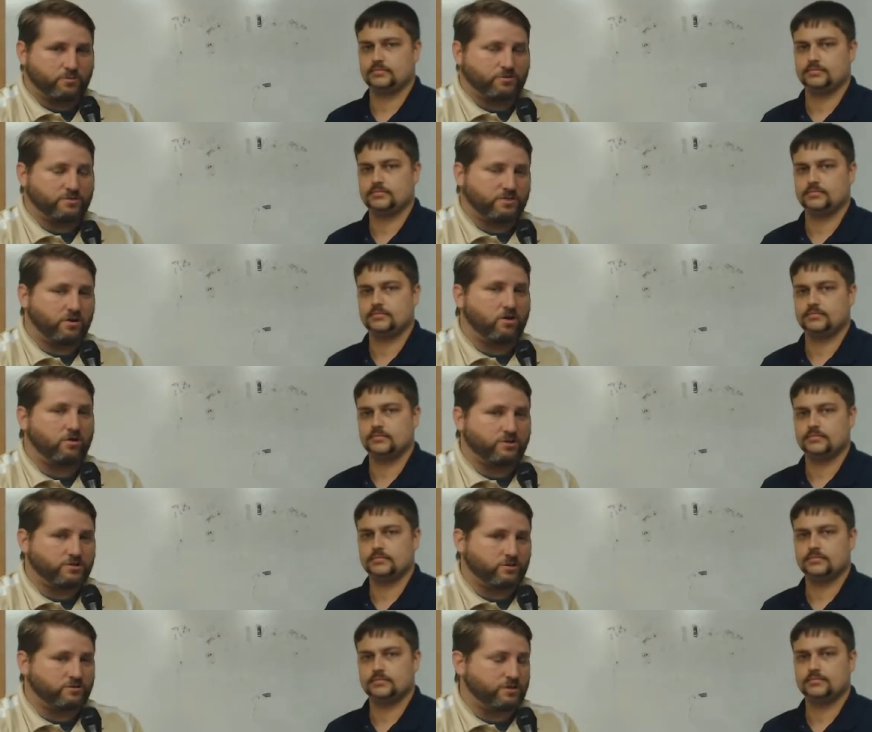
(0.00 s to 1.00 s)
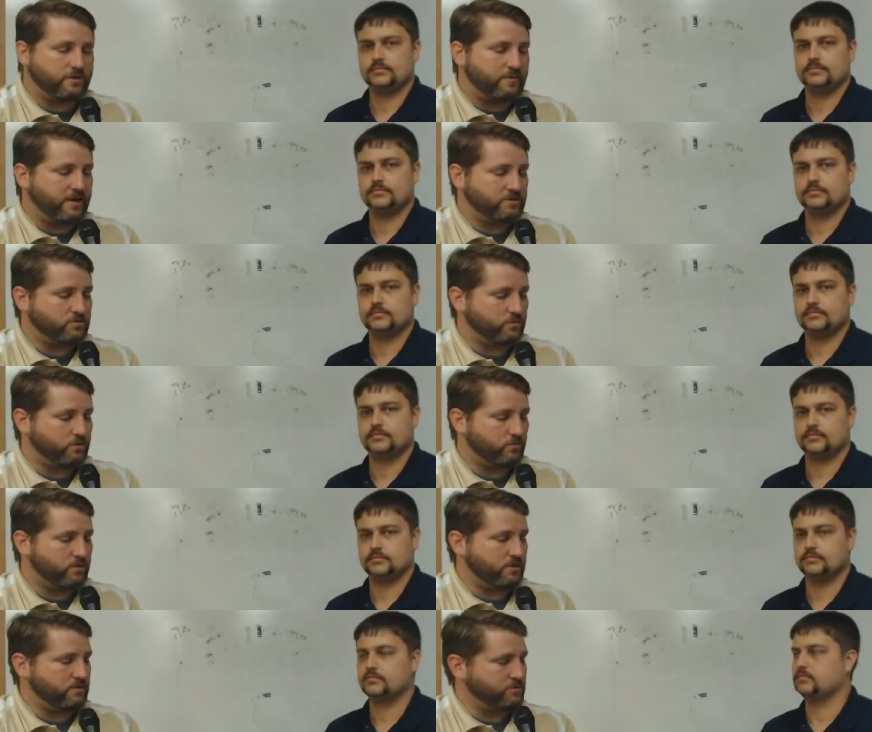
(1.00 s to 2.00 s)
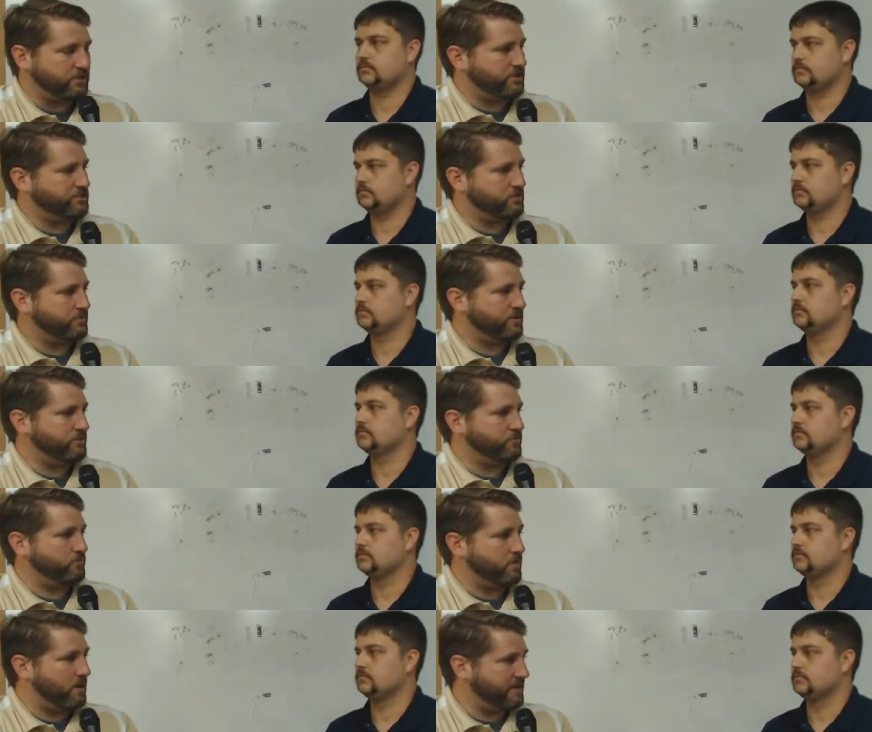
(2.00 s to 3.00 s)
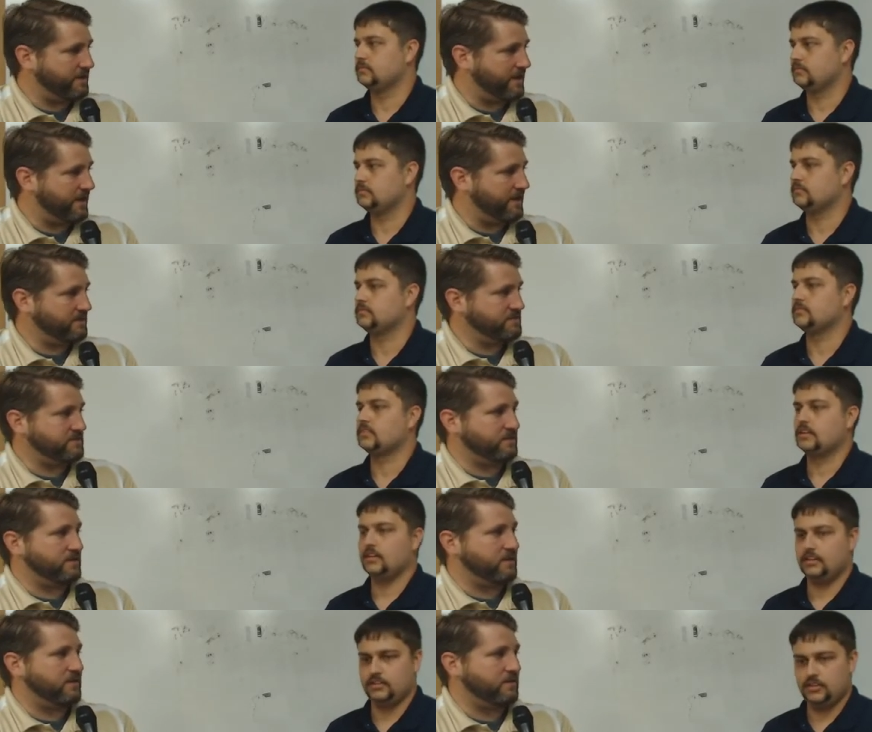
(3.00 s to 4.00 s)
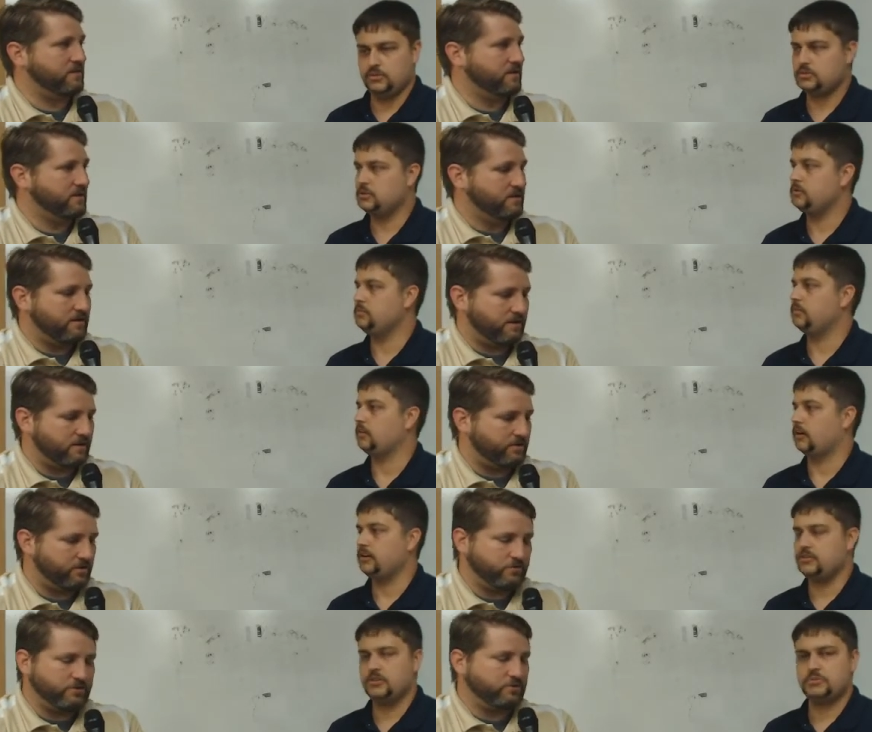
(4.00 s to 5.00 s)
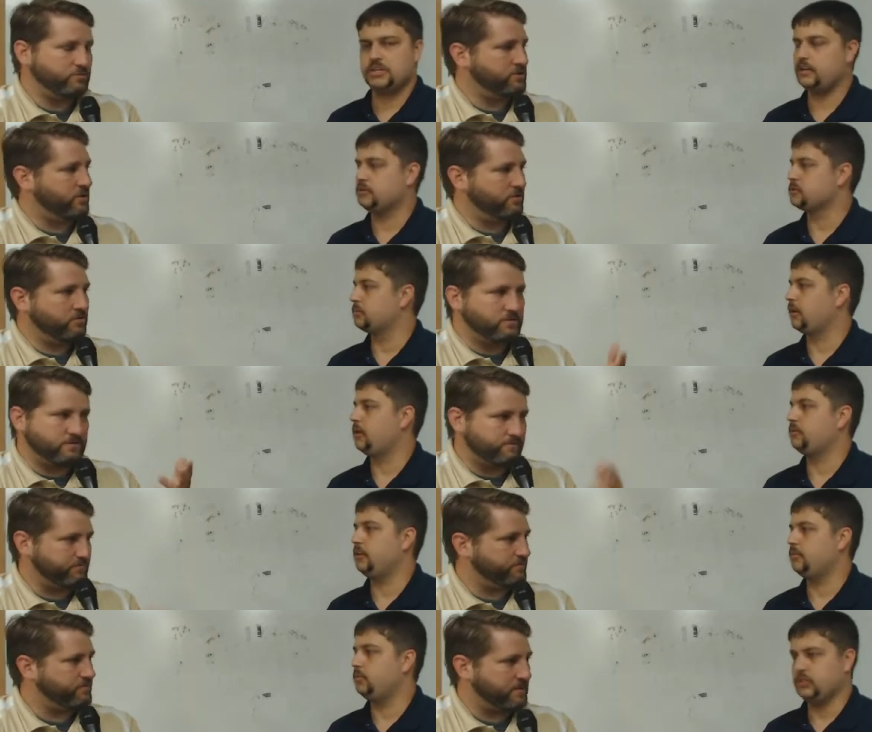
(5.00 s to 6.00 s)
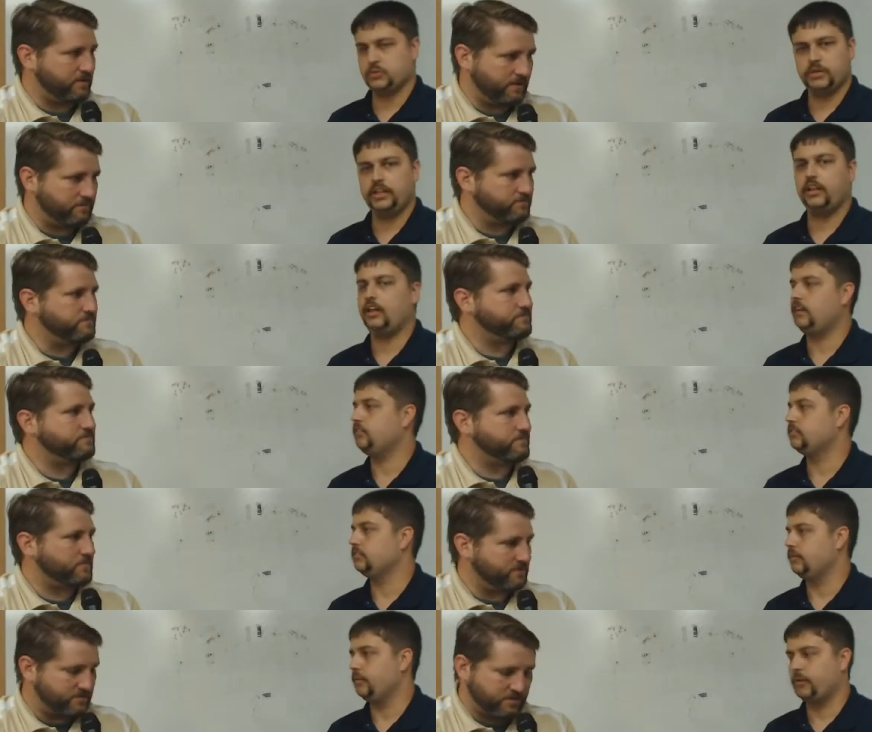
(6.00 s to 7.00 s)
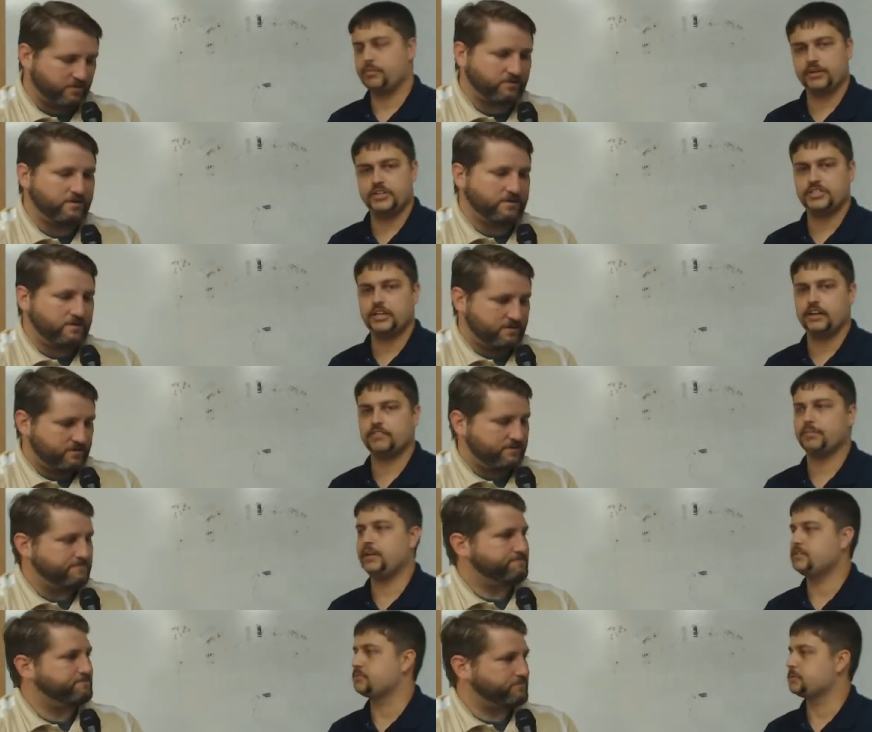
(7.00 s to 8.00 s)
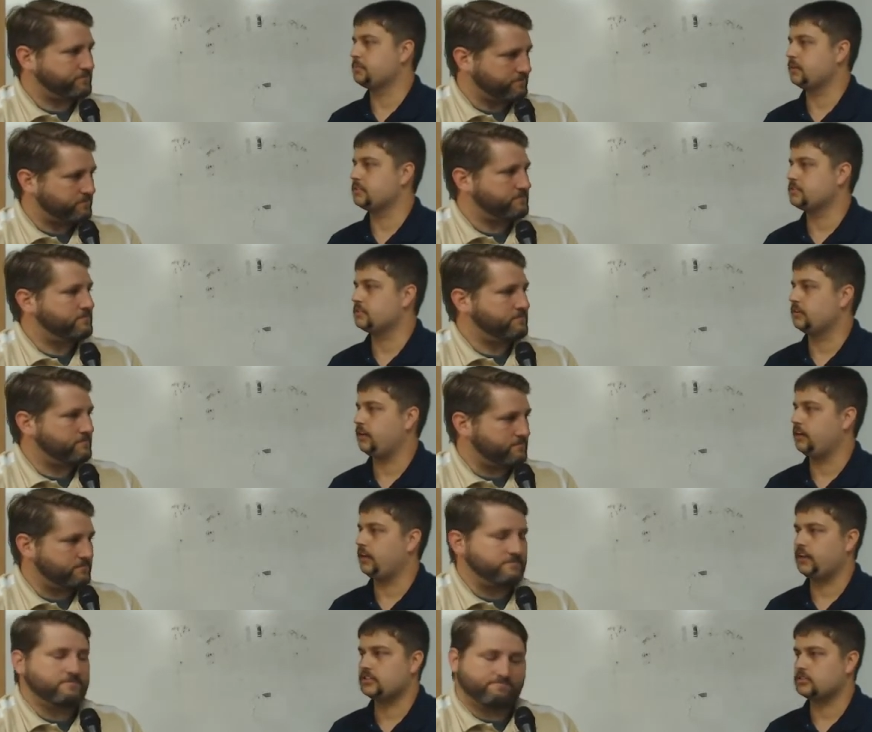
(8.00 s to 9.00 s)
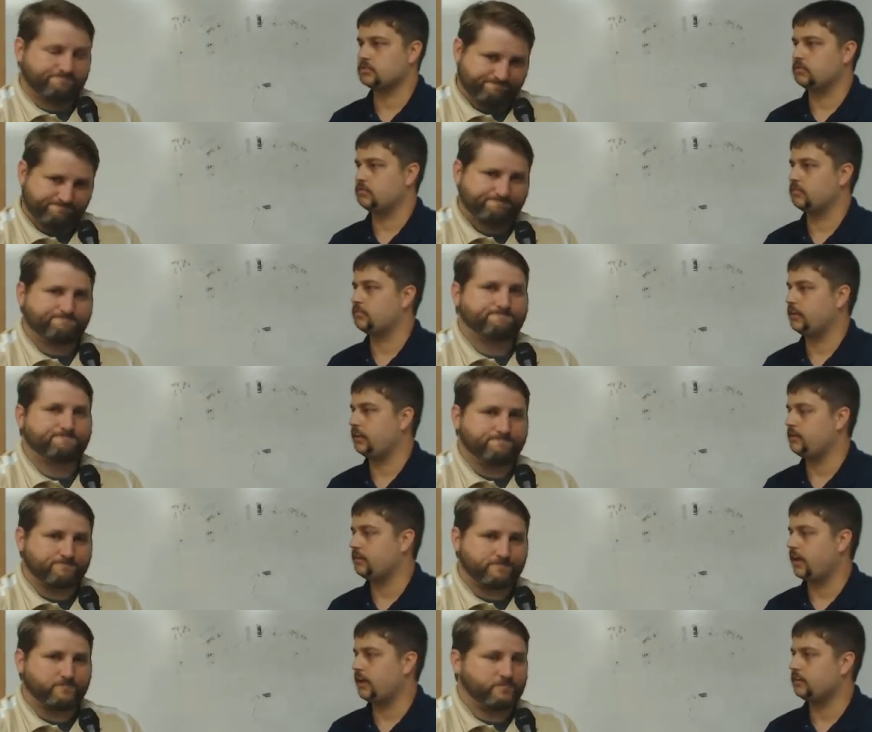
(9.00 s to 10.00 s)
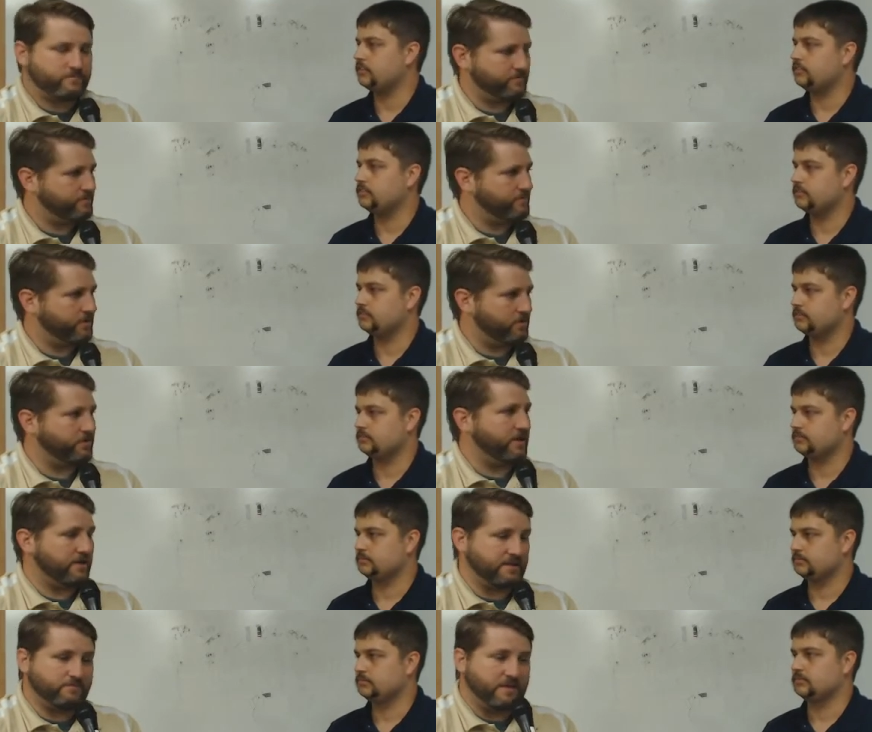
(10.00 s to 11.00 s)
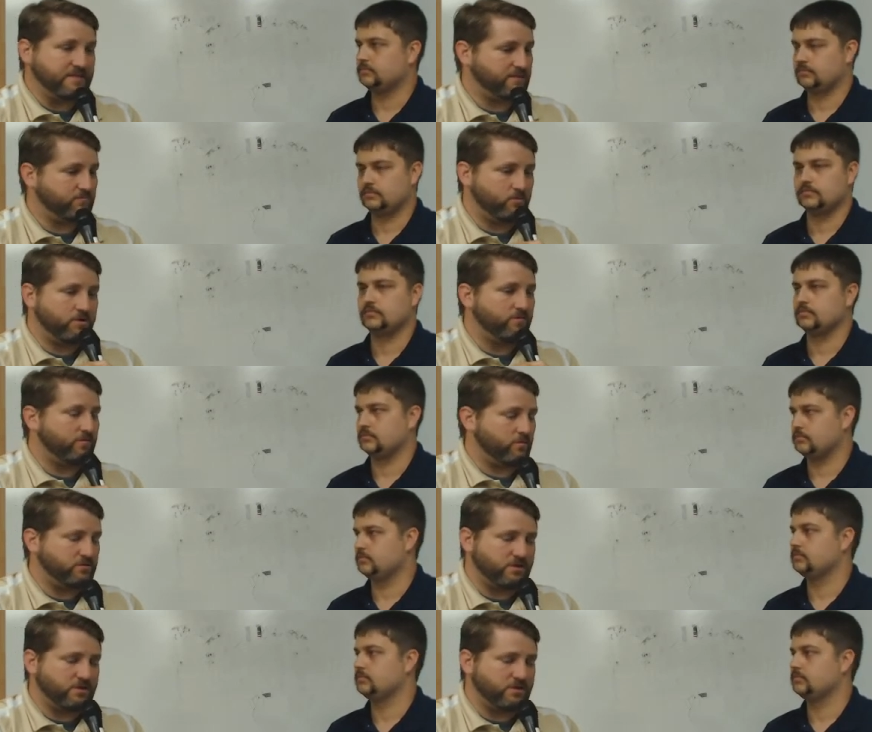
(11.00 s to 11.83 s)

Speaker 1: producing all our shows here at Patch 21 and changing them into podcasts and, uh, YouTube. Our, our YouTube, YouTube, channels are blowing up,
Speaker 2: which yep. we love, and so. we appreciate everybody's responses on there. That's really active.
Speaker 1: Oh yeah, it makes it wonderful.